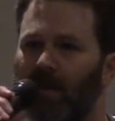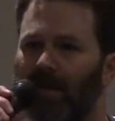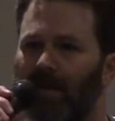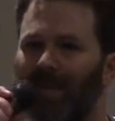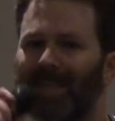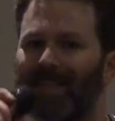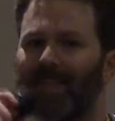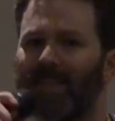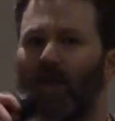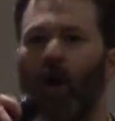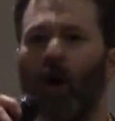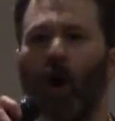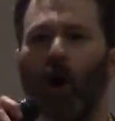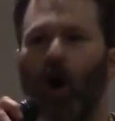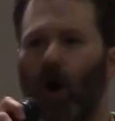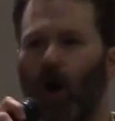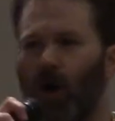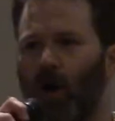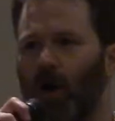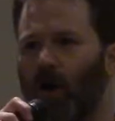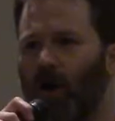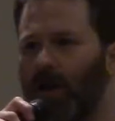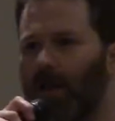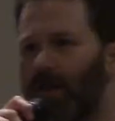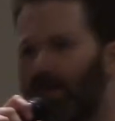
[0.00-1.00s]
It's a
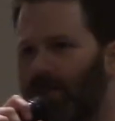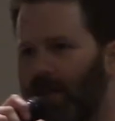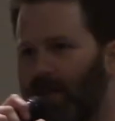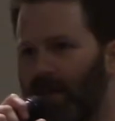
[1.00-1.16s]
hard